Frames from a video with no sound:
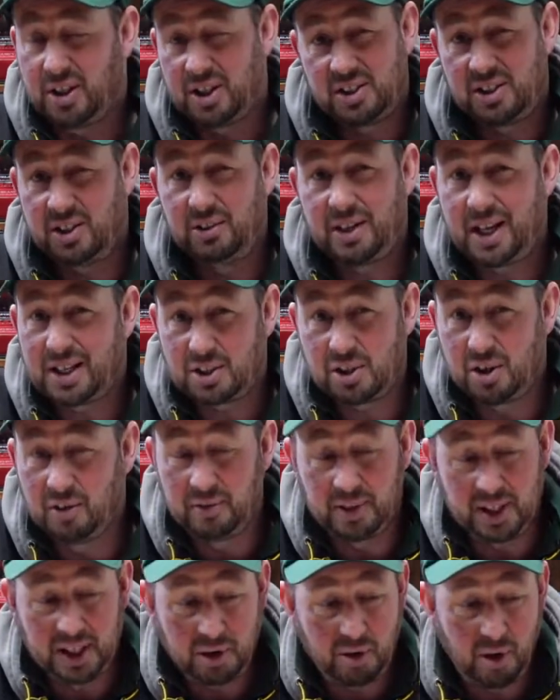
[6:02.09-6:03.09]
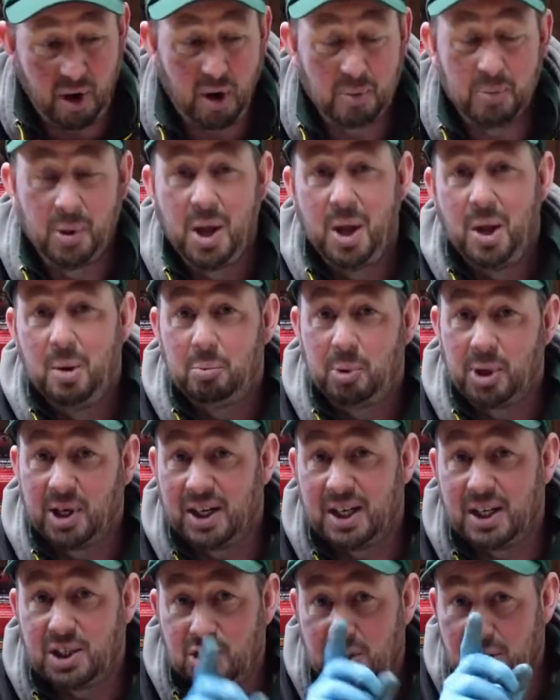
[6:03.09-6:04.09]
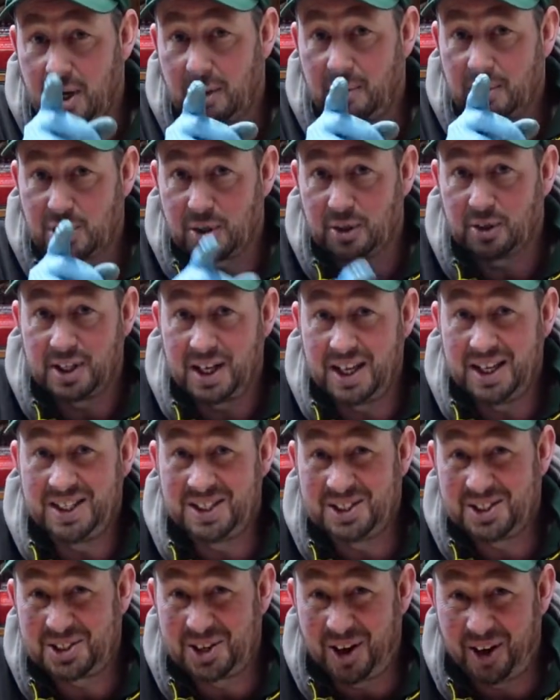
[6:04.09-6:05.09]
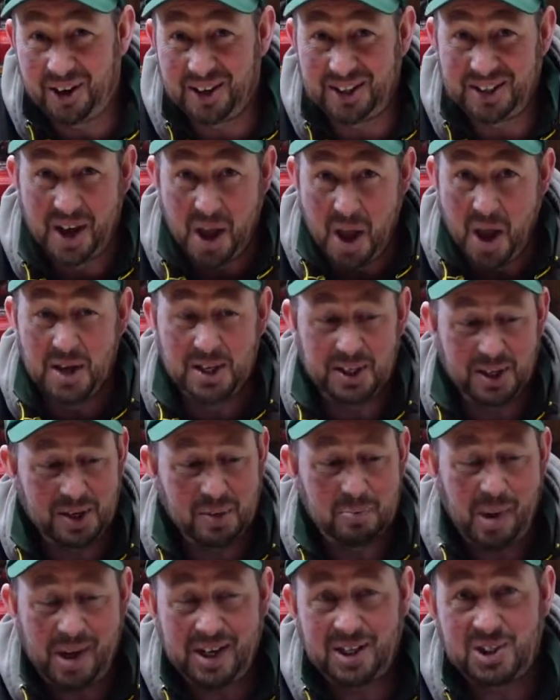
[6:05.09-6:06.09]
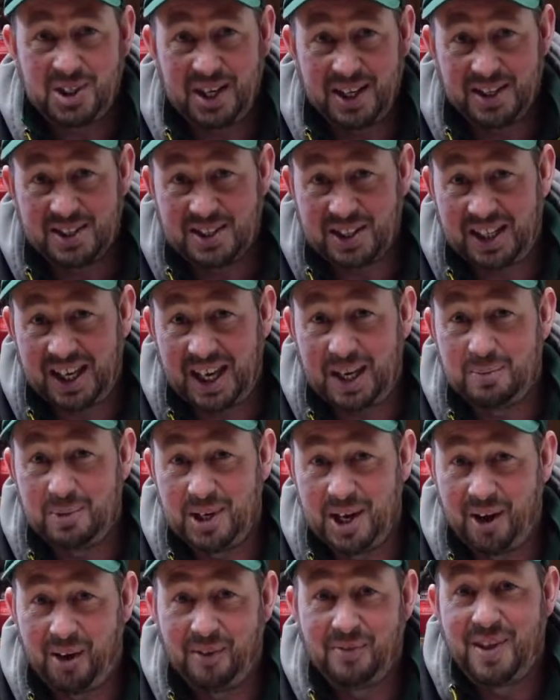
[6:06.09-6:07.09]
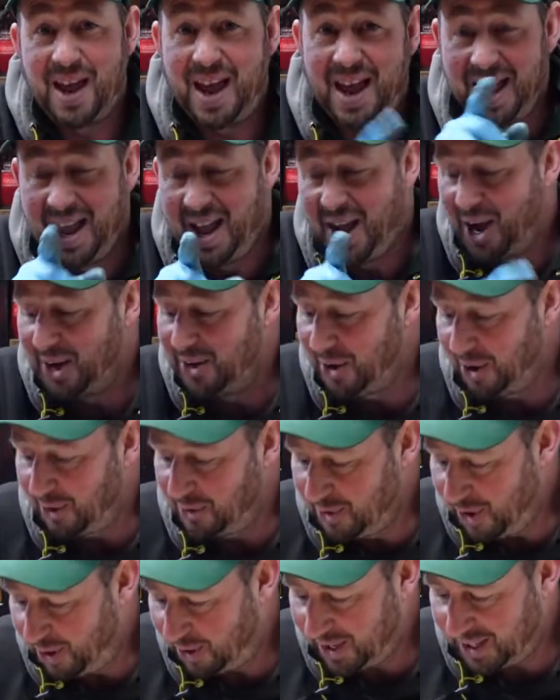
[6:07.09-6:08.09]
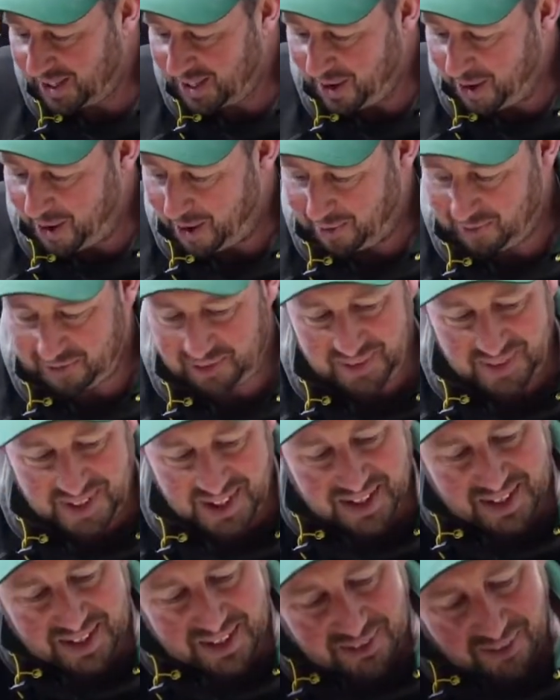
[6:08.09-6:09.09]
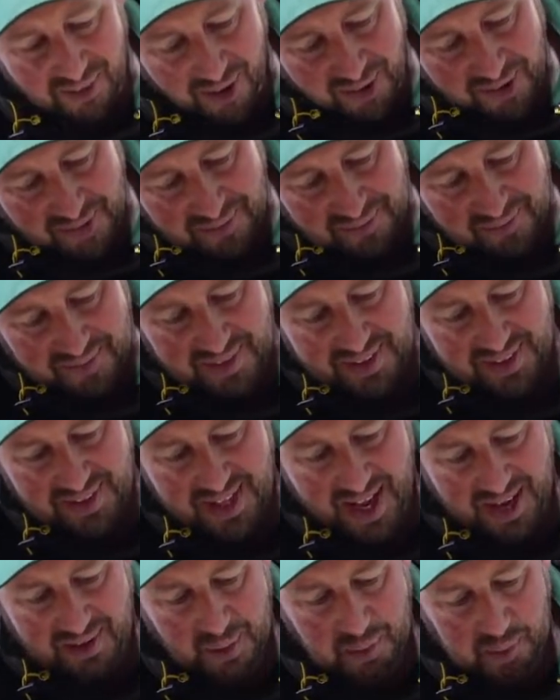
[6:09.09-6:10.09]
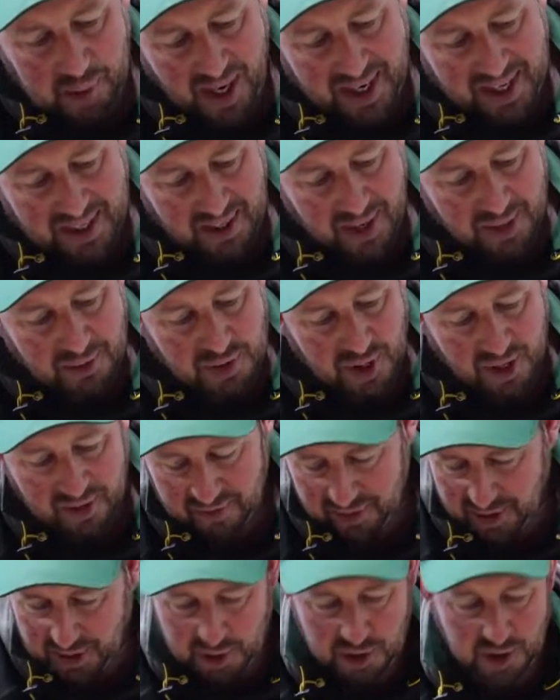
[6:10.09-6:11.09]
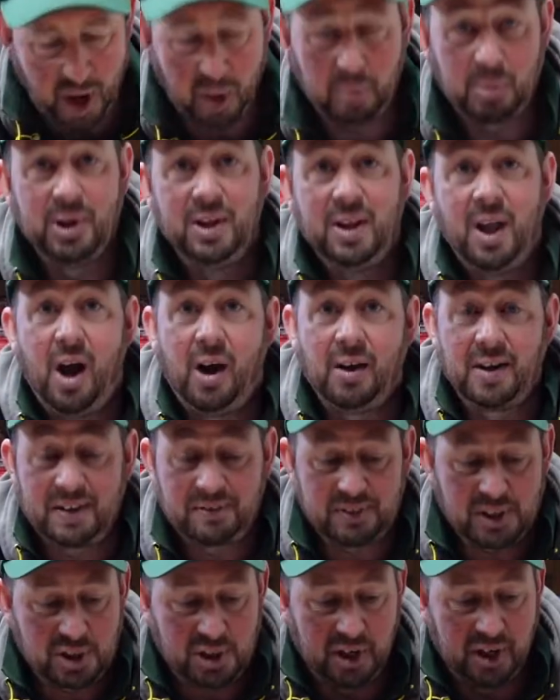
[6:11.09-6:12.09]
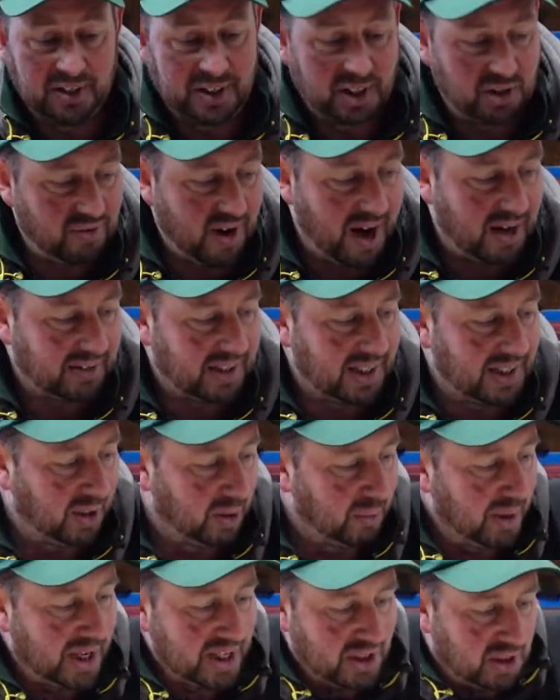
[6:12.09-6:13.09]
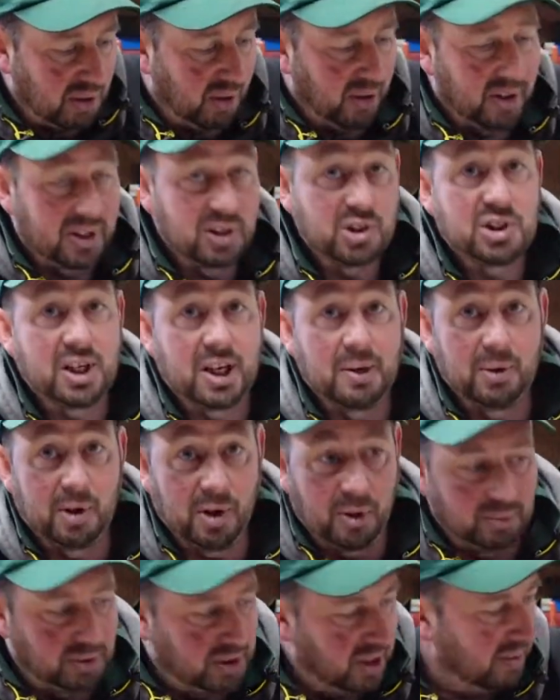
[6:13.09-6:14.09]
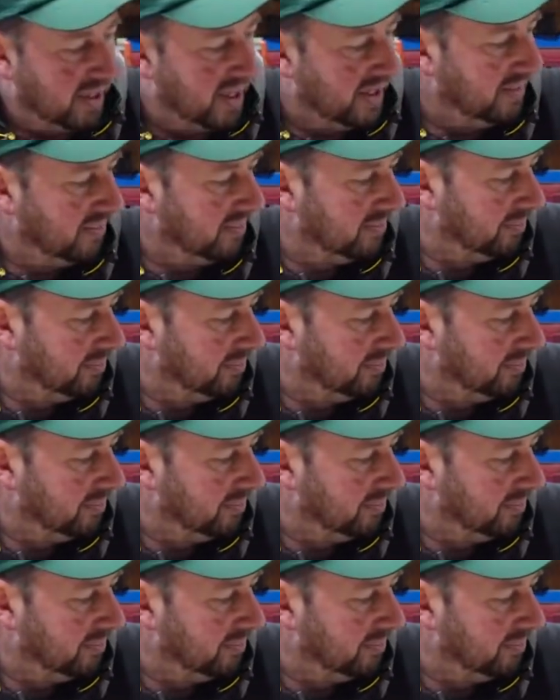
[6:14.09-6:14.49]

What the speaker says: It still gets covered in grime, but at least you know it's on the inside, and you've got a better chance of keeping it on there and not knocking it off. Right, now the plate goes over the top. I'm going to have to turn this round a little bit so I can see what I'm doing.